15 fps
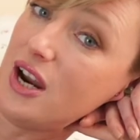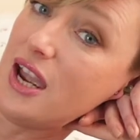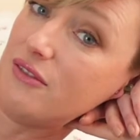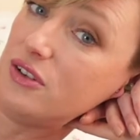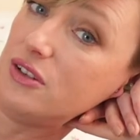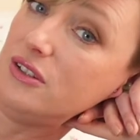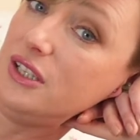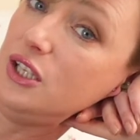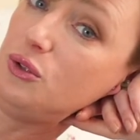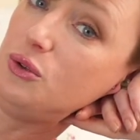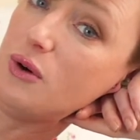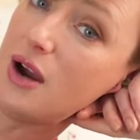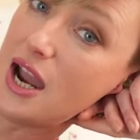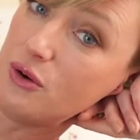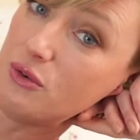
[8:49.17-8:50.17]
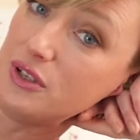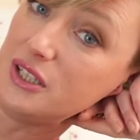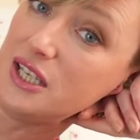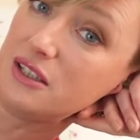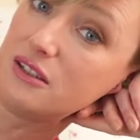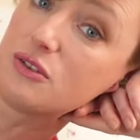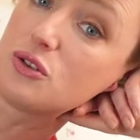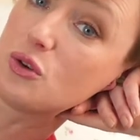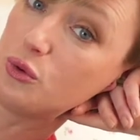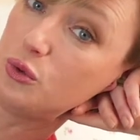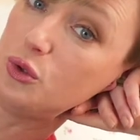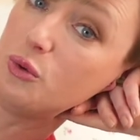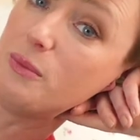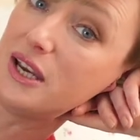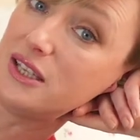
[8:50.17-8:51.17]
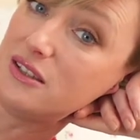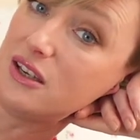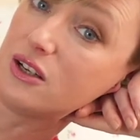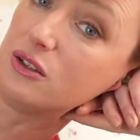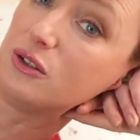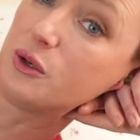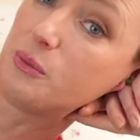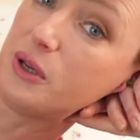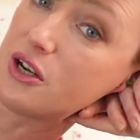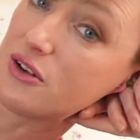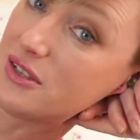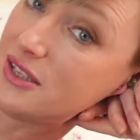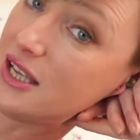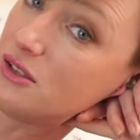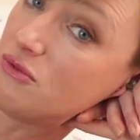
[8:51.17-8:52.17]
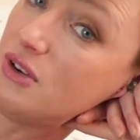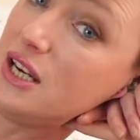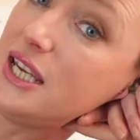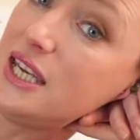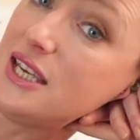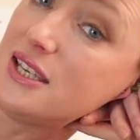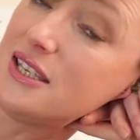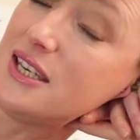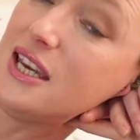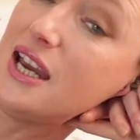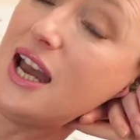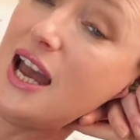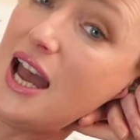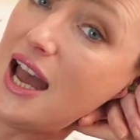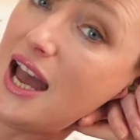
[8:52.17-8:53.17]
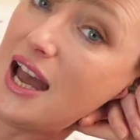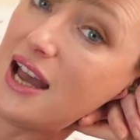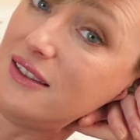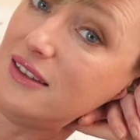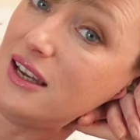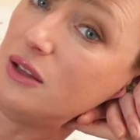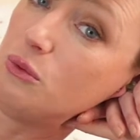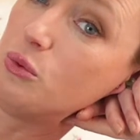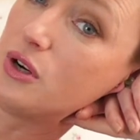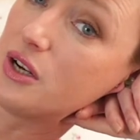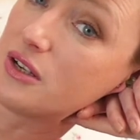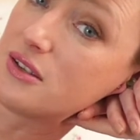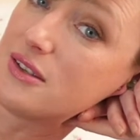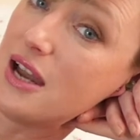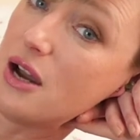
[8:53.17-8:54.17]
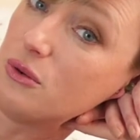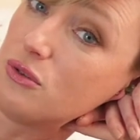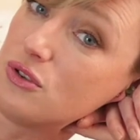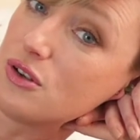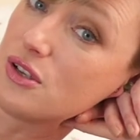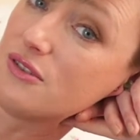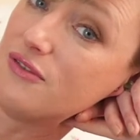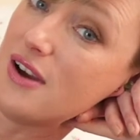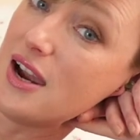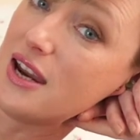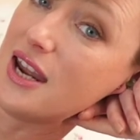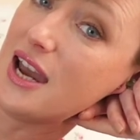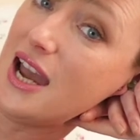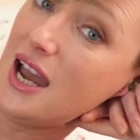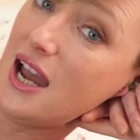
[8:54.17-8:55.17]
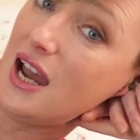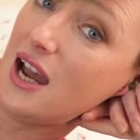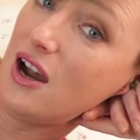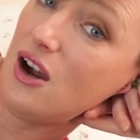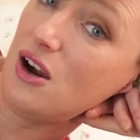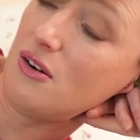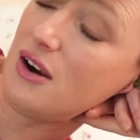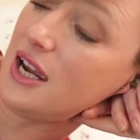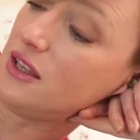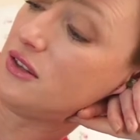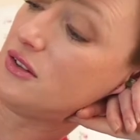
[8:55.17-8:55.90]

ever need to iron it. So you might take a look, because that's really easy and that works out just fine. All right,